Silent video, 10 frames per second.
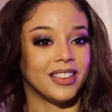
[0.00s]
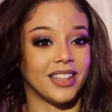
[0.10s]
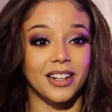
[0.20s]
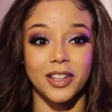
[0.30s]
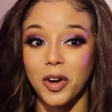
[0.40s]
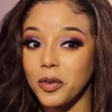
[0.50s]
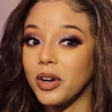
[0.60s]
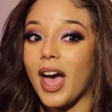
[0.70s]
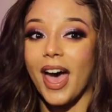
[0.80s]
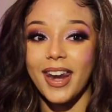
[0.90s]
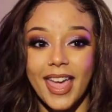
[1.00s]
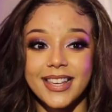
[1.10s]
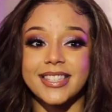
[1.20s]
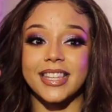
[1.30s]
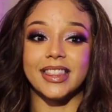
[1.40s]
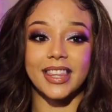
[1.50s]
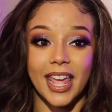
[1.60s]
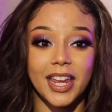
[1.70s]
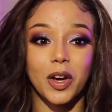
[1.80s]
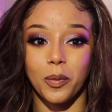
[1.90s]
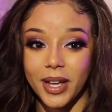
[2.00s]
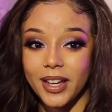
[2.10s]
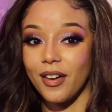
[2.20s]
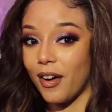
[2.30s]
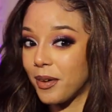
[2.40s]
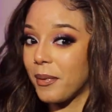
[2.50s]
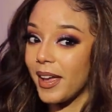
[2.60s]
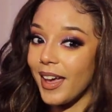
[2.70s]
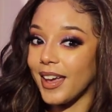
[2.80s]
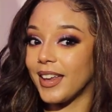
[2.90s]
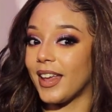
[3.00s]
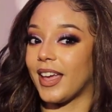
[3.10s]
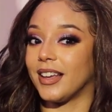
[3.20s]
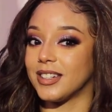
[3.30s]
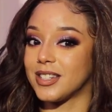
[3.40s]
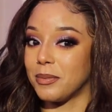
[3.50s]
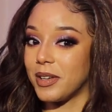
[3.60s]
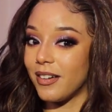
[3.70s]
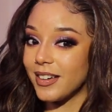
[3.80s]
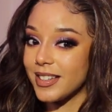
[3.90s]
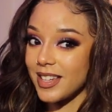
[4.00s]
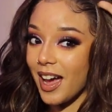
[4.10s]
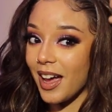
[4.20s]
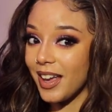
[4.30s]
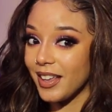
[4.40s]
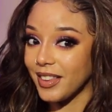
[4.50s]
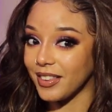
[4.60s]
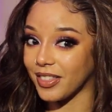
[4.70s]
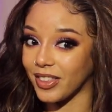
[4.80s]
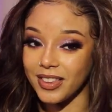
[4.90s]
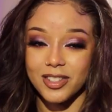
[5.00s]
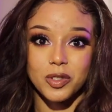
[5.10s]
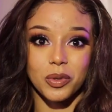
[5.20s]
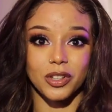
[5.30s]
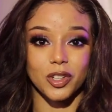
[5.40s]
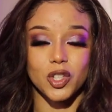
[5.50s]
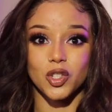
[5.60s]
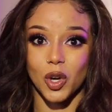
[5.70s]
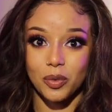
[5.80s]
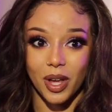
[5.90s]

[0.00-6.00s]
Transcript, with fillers: let alone had a synthetic wig on my head, and to be honest, I think this one looks so